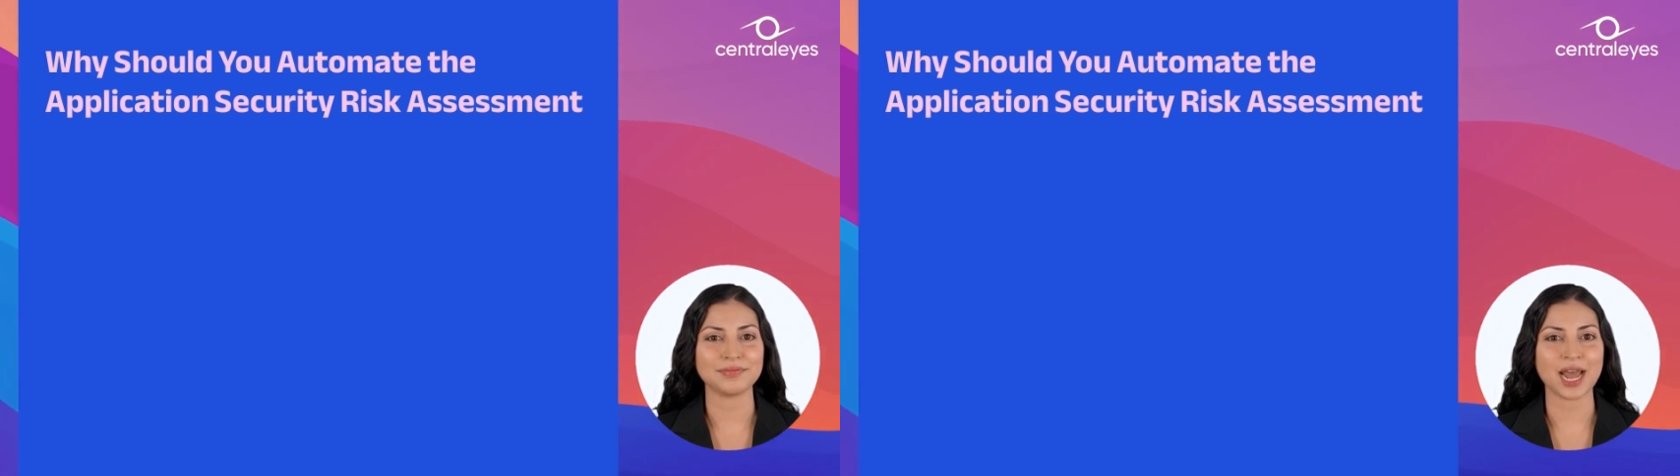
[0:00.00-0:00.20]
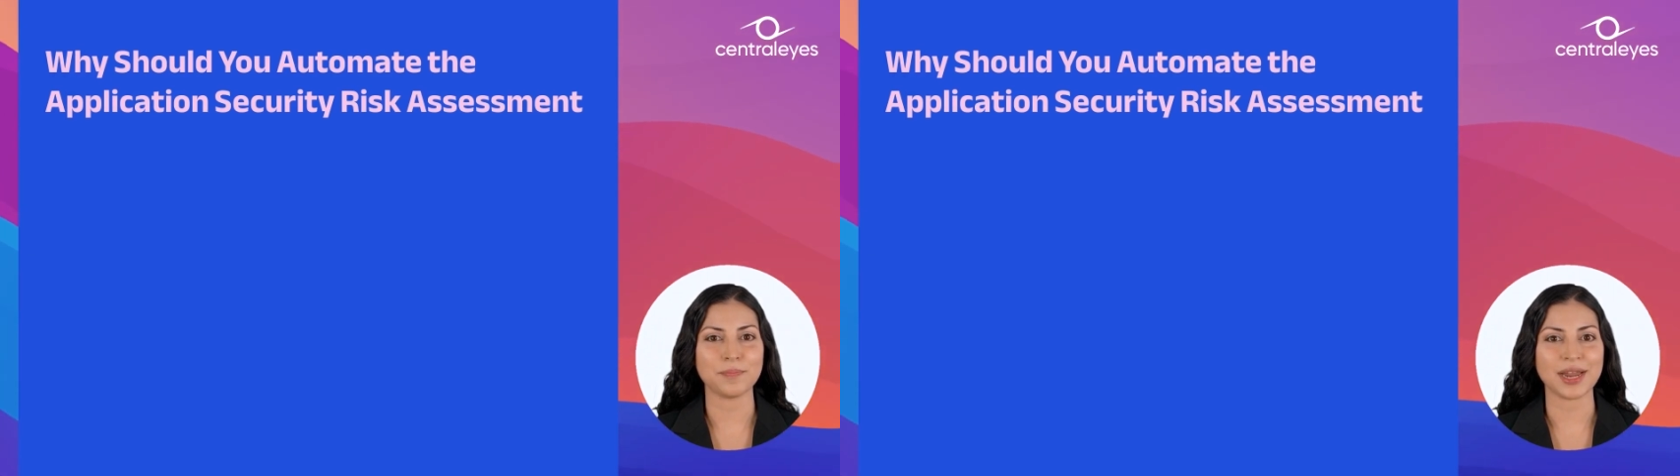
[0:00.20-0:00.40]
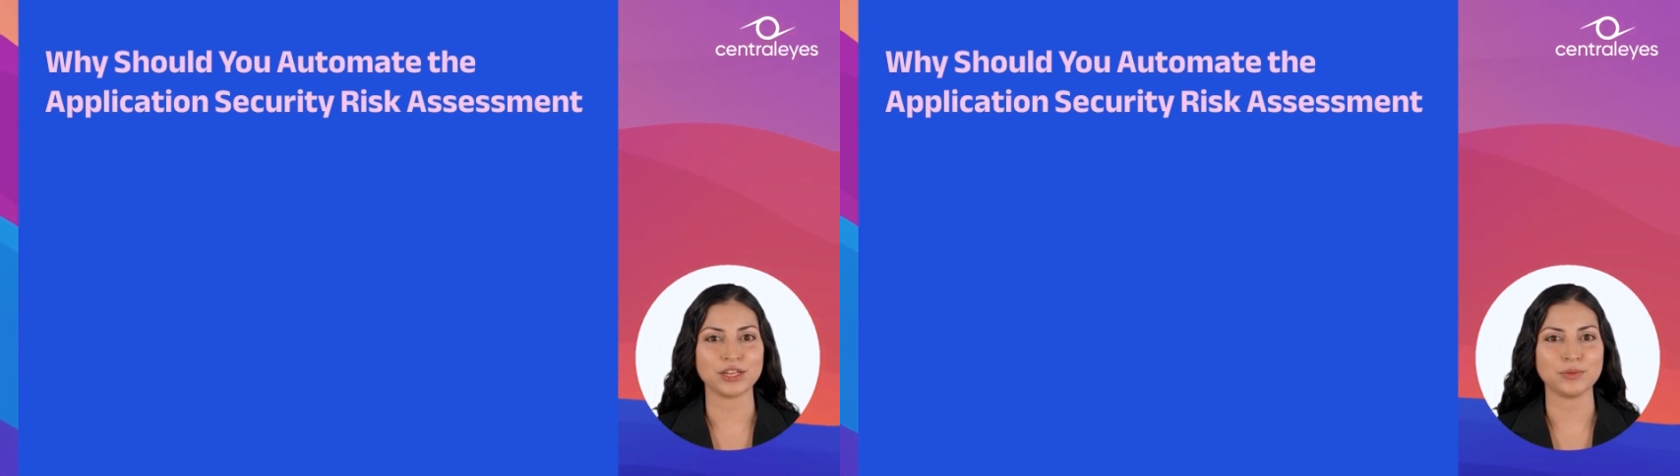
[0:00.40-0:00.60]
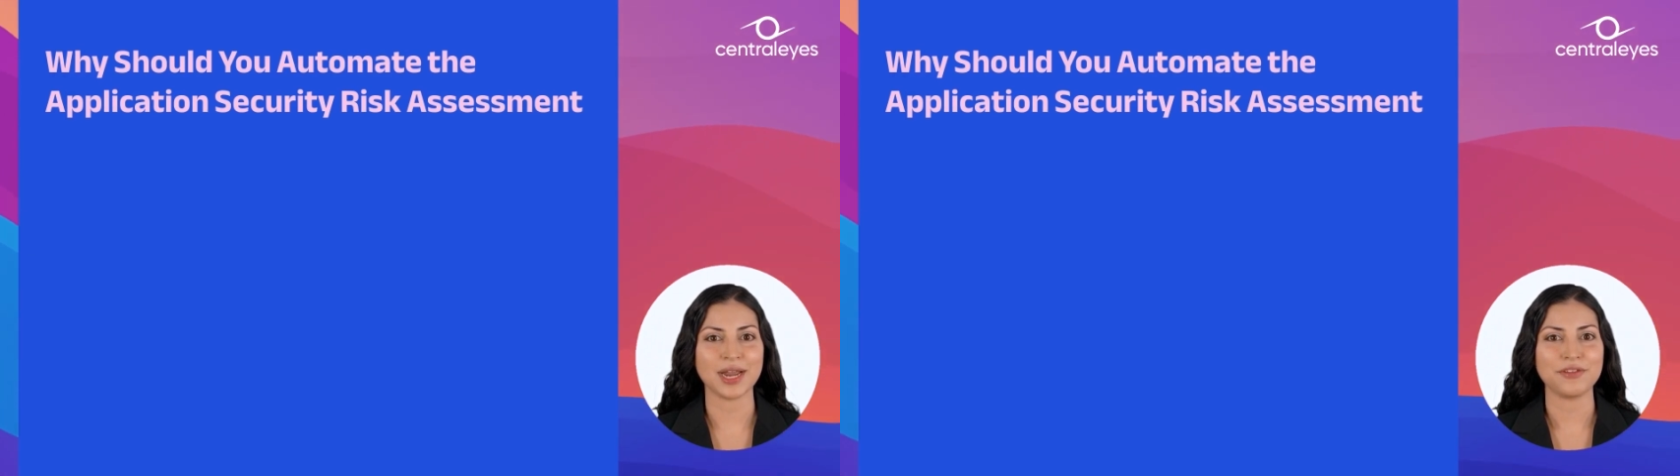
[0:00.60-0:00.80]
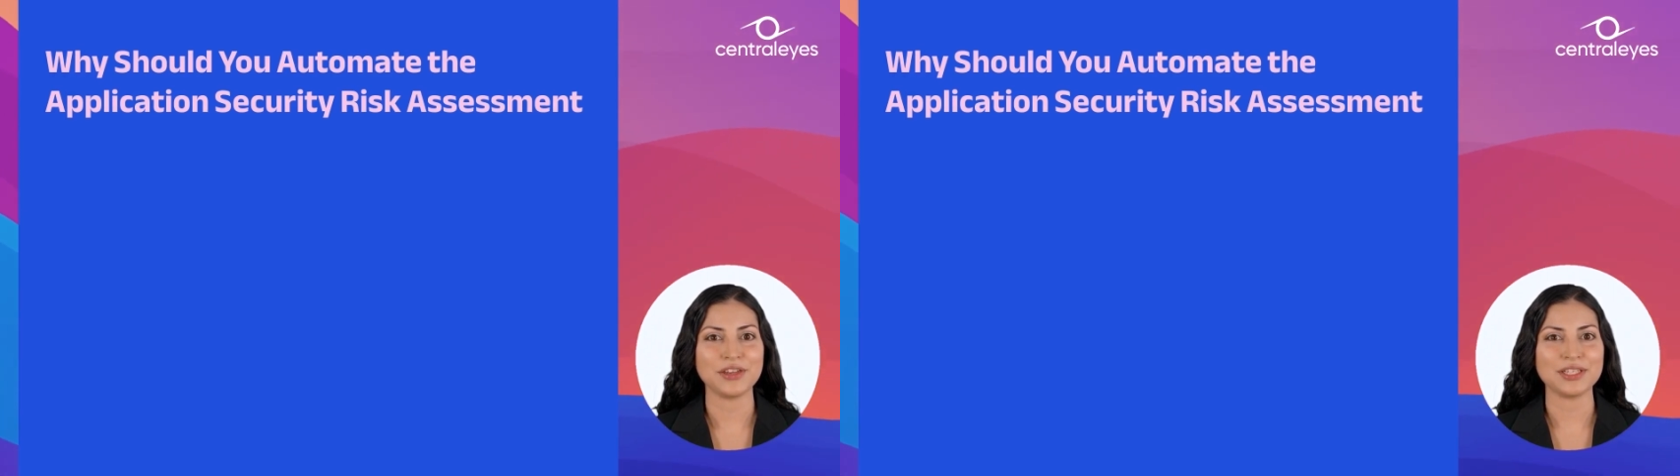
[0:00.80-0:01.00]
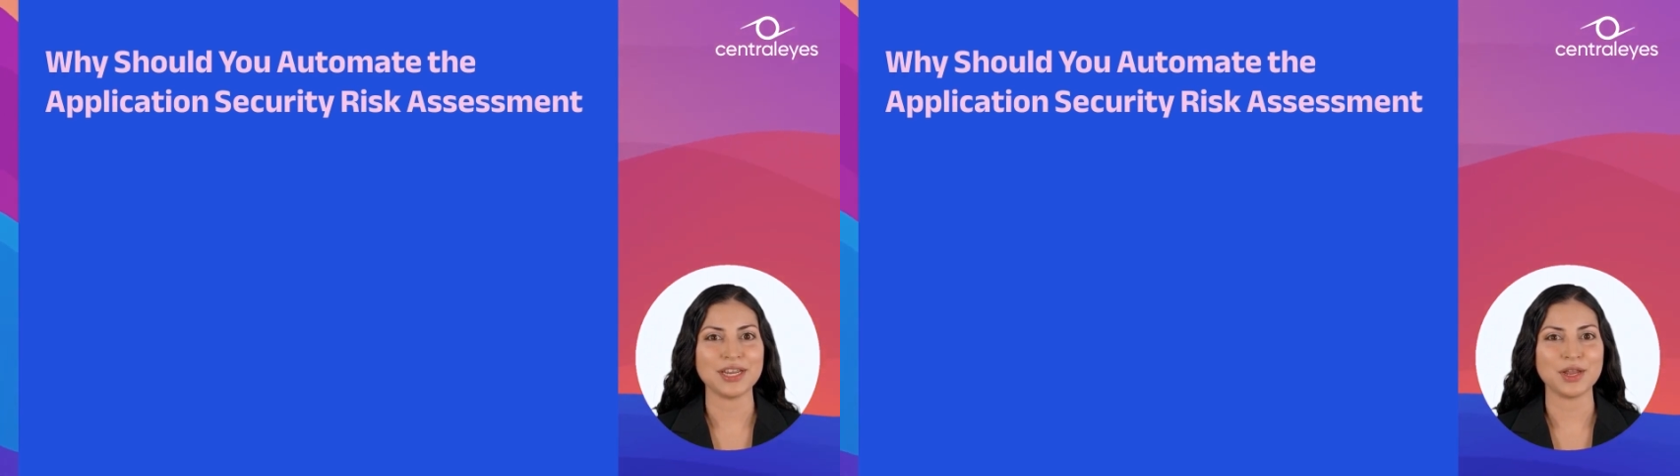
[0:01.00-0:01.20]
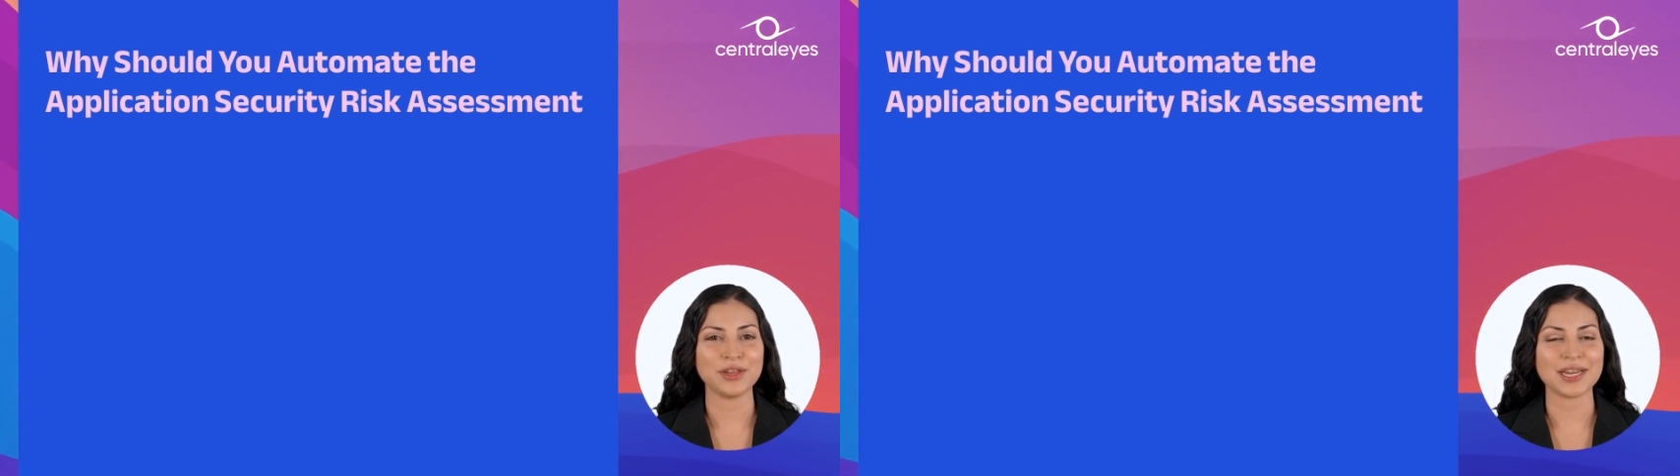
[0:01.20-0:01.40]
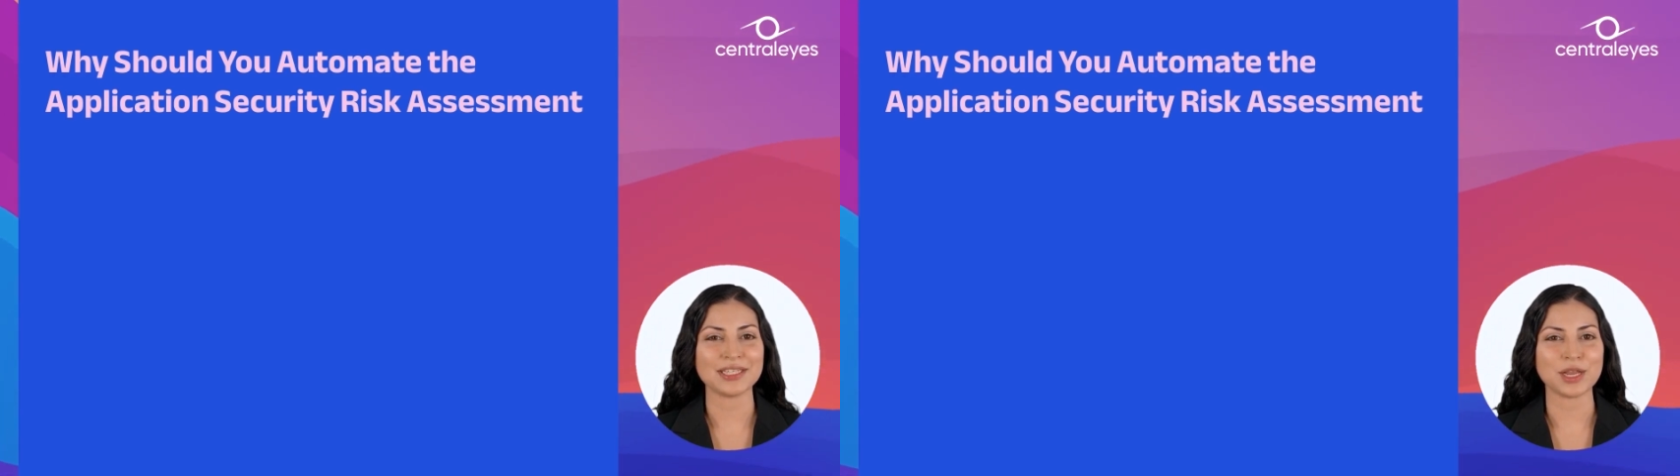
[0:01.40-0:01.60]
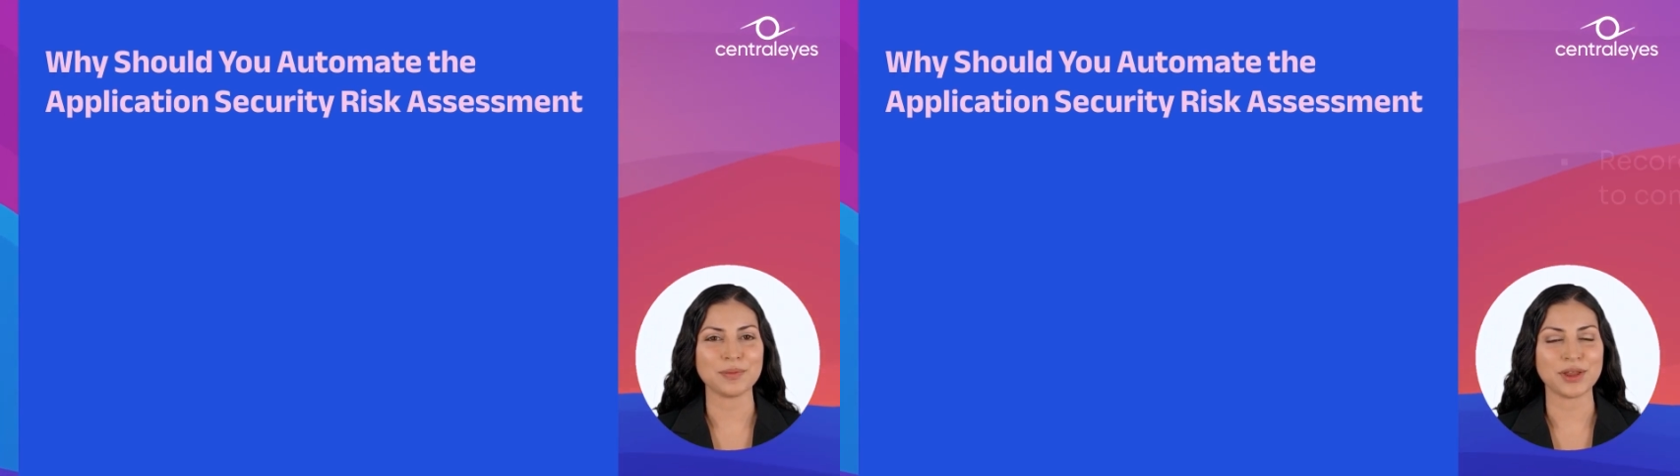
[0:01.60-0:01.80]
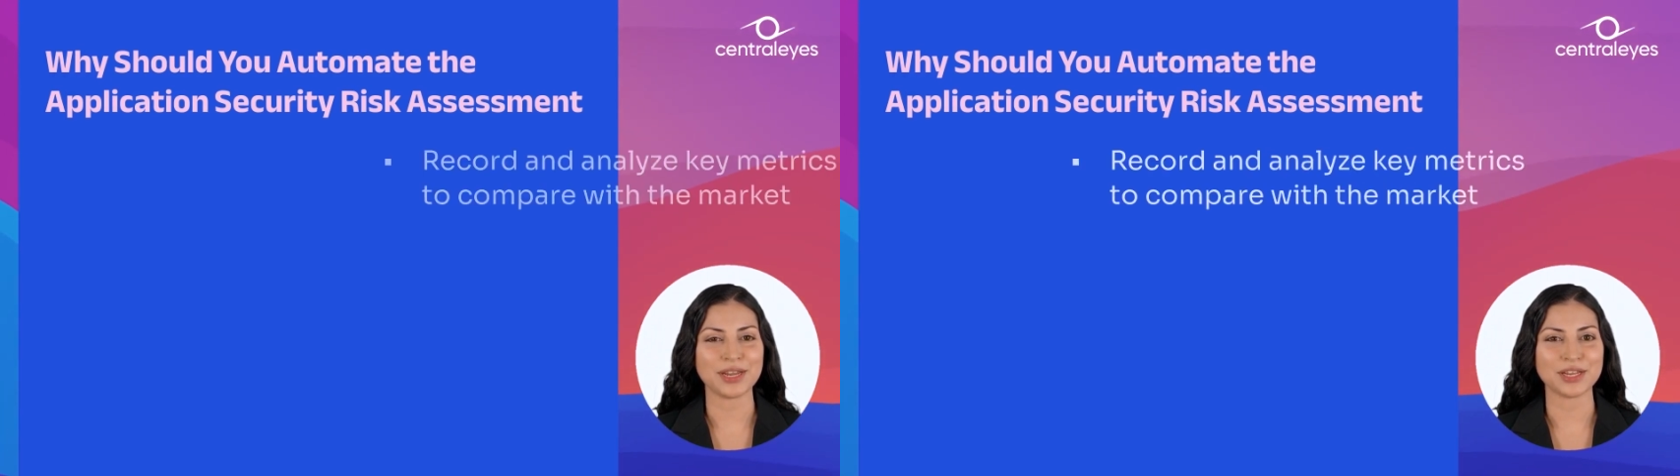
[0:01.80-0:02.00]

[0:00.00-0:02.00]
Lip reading: A major benefit to note is the ability